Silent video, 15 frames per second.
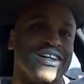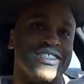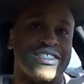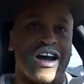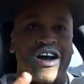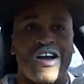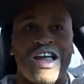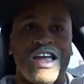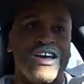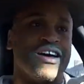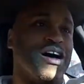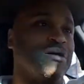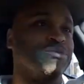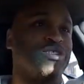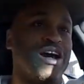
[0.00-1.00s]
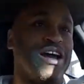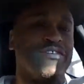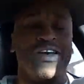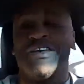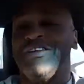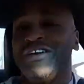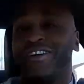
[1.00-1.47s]
Sorry, I'm
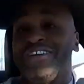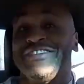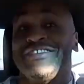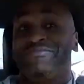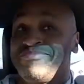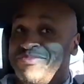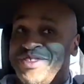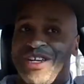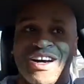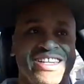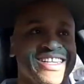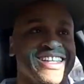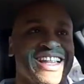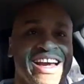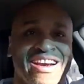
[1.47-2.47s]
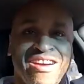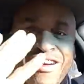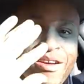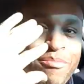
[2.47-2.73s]
driving. Talk to you later.